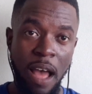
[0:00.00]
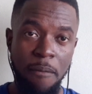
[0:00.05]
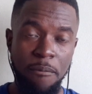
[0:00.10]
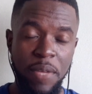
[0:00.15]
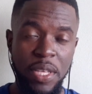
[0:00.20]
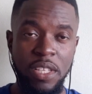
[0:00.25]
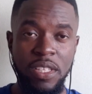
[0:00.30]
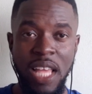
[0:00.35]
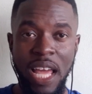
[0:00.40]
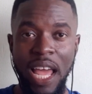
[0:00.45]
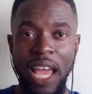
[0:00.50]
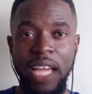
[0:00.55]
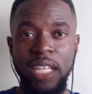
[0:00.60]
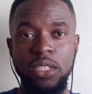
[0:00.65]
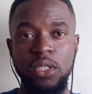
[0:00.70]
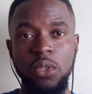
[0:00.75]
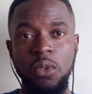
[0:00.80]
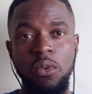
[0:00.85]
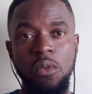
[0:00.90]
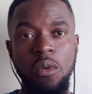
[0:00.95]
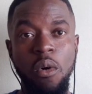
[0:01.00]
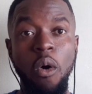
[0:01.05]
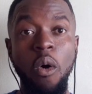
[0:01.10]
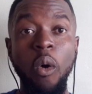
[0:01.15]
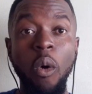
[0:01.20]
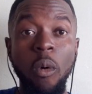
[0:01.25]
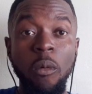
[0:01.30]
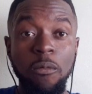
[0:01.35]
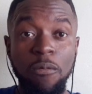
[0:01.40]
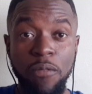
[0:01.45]
video that I do,
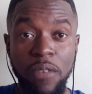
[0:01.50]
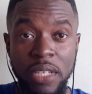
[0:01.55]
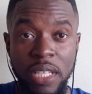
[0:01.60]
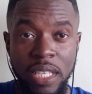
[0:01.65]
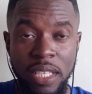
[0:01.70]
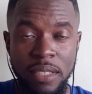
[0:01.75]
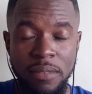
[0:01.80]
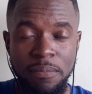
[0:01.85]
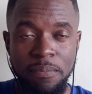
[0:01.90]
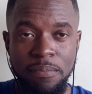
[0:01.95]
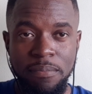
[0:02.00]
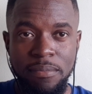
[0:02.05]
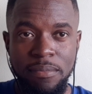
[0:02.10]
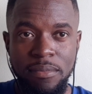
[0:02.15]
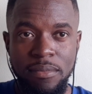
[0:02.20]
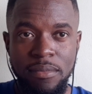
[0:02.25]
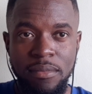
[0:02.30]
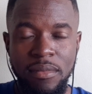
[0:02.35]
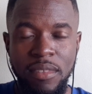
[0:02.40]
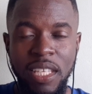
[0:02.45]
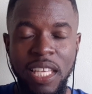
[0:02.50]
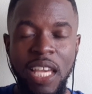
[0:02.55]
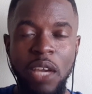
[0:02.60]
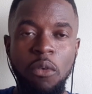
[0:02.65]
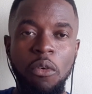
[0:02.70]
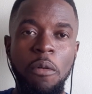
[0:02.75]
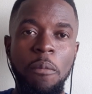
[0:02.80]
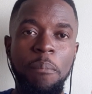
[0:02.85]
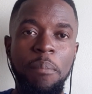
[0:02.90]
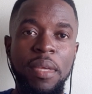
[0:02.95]
hopefully, it
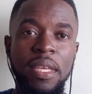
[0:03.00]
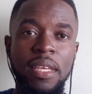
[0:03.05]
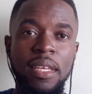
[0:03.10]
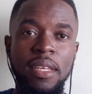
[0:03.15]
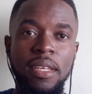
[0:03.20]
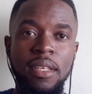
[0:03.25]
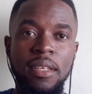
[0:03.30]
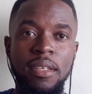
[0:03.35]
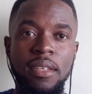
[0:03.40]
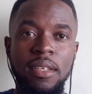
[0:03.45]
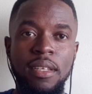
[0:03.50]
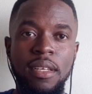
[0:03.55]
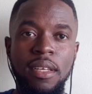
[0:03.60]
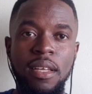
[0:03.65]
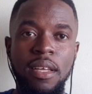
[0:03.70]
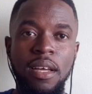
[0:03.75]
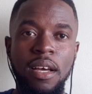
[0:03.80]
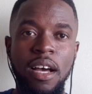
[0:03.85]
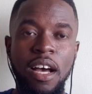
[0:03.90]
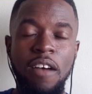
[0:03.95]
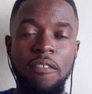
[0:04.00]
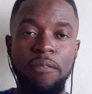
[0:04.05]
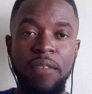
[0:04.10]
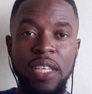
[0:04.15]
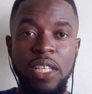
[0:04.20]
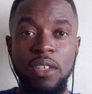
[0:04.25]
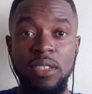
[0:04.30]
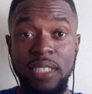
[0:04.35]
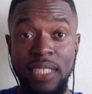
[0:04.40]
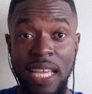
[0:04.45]
will be a
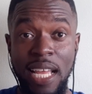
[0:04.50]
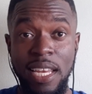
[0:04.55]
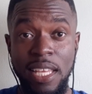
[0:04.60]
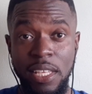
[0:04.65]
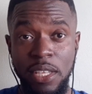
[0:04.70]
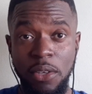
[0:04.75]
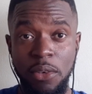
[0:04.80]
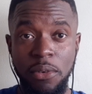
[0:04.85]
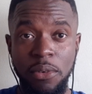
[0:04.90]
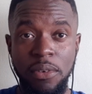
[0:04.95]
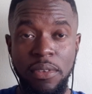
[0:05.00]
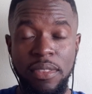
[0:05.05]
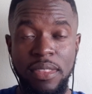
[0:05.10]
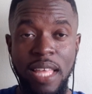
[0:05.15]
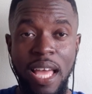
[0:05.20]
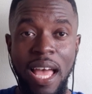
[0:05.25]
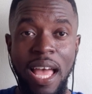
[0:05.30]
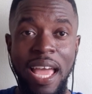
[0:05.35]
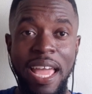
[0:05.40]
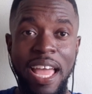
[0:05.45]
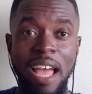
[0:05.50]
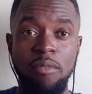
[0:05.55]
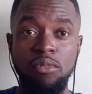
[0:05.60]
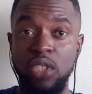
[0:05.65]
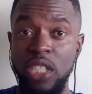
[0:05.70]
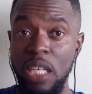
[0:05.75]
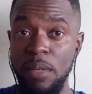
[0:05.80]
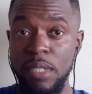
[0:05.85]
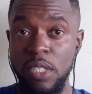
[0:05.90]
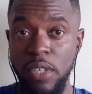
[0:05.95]
video telling you that I have
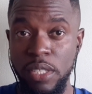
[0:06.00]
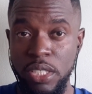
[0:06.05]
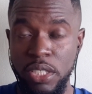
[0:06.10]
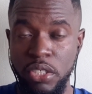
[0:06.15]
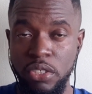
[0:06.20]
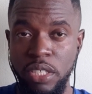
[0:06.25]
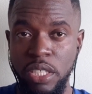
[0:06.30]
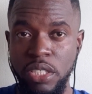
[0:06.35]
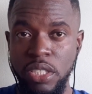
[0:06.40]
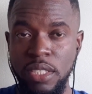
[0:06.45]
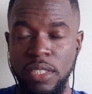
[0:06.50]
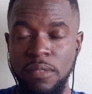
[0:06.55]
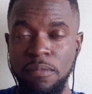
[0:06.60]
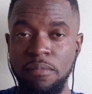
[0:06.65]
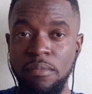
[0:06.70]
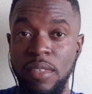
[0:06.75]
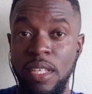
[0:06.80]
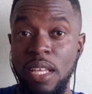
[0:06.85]
GMC registration.